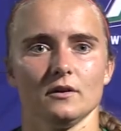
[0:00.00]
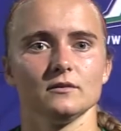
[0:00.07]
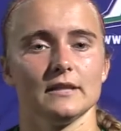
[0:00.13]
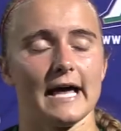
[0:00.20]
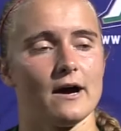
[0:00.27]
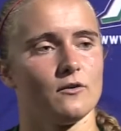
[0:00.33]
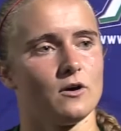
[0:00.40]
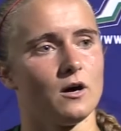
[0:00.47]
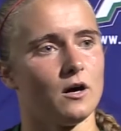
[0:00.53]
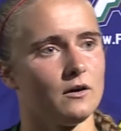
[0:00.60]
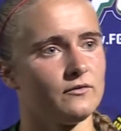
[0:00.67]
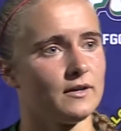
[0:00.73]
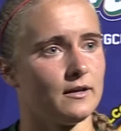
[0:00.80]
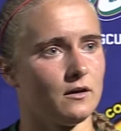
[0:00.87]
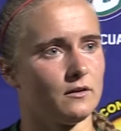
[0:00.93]
loud
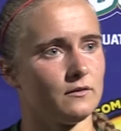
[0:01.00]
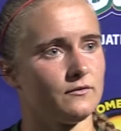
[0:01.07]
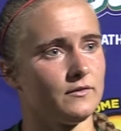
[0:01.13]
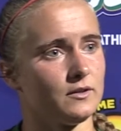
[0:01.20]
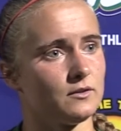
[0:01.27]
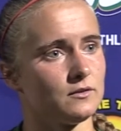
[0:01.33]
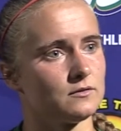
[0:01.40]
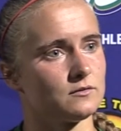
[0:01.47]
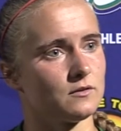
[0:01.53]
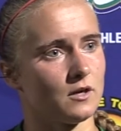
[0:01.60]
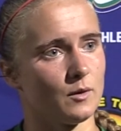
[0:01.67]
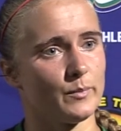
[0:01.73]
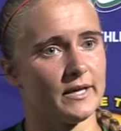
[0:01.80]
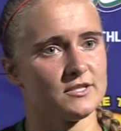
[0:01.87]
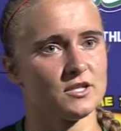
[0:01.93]
off and on the field.
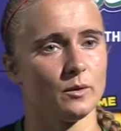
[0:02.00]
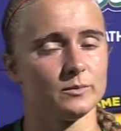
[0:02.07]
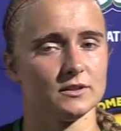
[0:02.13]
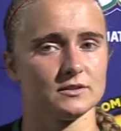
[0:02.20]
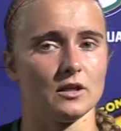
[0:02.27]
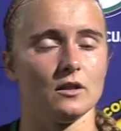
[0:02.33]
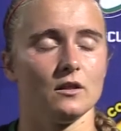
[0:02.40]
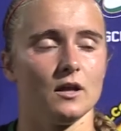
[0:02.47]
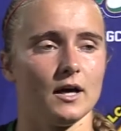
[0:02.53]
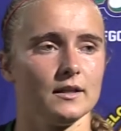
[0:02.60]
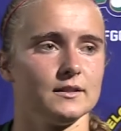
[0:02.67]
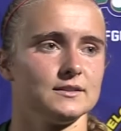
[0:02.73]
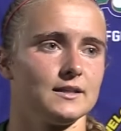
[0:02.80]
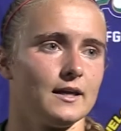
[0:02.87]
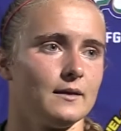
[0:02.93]
Our bench helped us a lot
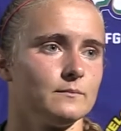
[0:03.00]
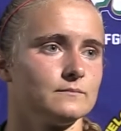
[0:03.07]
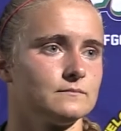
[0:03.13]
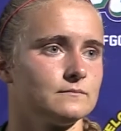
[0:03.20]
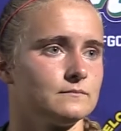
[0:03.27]
this game.